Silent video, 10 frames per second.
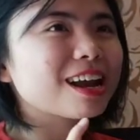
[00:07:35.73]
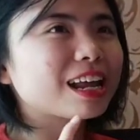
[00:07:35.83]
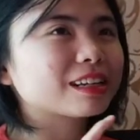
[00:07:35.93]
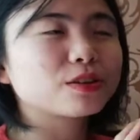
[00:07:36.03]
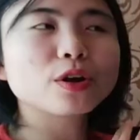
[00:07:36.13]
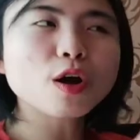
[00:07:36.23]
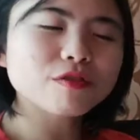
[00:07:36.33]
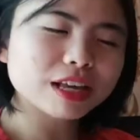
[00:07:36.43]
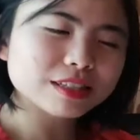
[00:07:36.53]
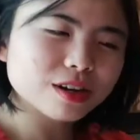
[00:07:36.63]
Like, so no
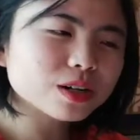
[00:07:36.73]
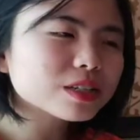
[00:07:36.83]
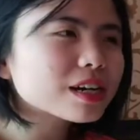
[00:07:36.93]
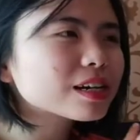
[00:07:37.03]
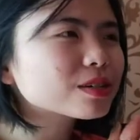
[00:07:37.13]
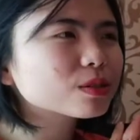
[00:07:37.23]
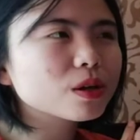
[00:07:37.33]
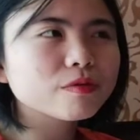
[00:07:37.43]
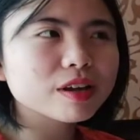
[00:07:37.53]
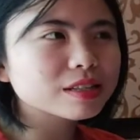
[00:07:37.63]
fancy hotels,
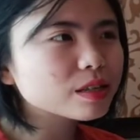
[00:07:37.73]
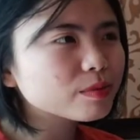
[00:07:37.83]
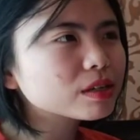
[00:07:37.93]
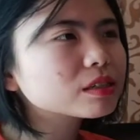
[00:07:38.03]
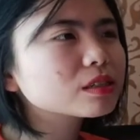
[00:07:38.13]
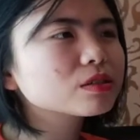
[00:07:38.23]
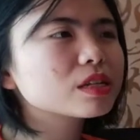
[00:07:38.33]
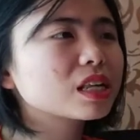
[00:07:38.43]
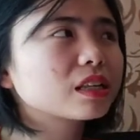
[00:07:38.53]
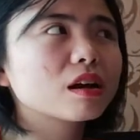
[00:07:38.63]
no fancy meals.
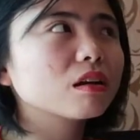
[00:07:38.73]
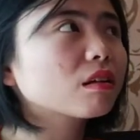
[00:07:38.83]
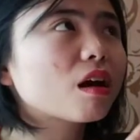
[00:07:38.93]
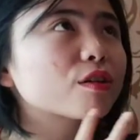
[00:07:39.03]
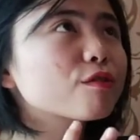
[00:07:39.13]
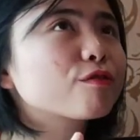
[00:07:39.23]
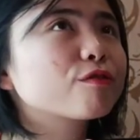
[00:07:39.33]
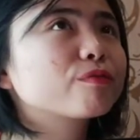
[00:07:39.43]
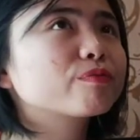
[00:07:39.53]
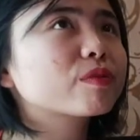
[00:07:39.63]
Then there are a lot of
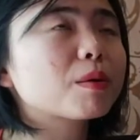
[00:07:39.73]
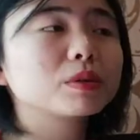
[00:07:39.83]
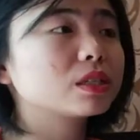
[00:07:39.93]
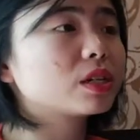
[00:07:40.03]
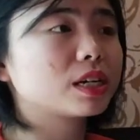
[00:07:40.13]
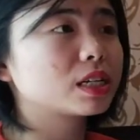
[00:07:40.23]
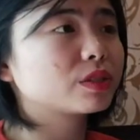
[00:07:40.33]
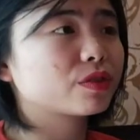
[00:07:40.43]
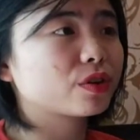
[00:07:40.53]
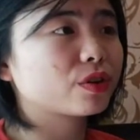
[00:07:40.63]

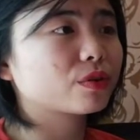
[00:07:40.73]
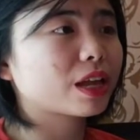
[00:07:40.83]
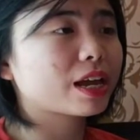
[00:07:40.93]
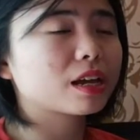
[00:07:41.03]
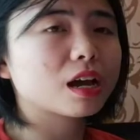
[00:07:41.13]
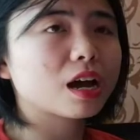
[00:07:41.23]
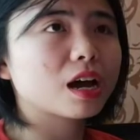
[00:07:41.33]
opportunities for you. Like,